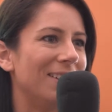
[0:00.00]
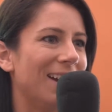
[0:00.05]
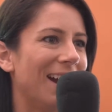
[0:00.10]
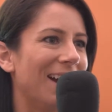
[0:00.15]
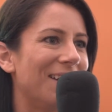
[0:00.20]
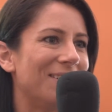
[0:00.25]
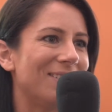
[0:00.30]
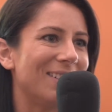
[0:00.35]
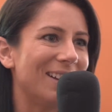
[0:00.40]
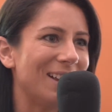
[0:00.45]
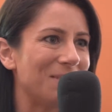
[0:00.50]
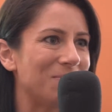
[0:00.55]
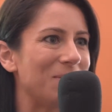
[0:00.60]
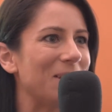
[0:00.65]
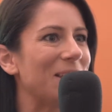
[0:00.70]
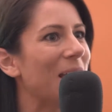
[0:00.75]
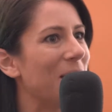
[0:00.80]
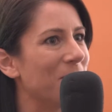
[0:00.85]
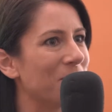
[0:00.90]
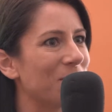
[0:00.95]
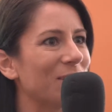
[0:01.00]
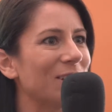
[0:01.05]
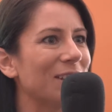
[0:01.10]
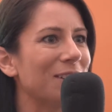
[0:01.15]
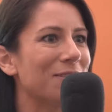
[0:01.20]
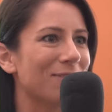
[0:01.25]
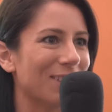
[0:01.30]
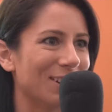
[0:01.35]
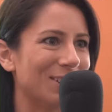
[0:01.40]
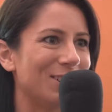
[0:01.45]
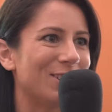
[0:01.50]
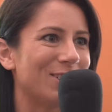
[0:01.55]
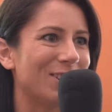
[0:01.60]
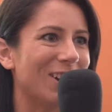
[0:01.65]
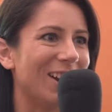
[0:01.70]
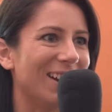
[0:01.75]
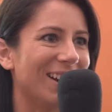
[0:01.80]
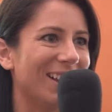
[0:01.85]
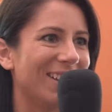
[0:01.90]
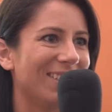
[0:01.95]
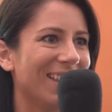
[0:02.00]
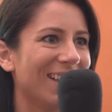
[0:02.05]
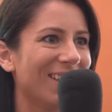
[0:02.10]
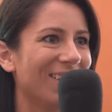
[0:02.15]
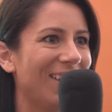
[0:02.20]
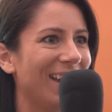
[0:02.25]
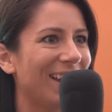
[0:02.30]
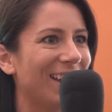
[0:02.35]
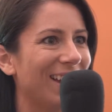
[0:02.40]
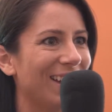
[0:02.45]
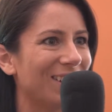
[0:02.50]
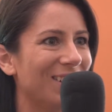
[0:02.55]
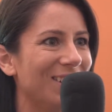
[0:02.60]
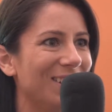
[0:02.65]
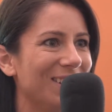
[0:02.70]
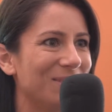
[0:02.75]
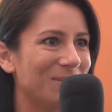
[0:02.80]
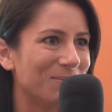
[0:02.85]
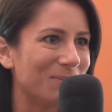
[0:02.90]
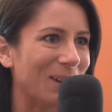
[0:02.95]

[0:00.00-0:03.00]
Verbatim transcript: I it became really frustrating that like I couldn't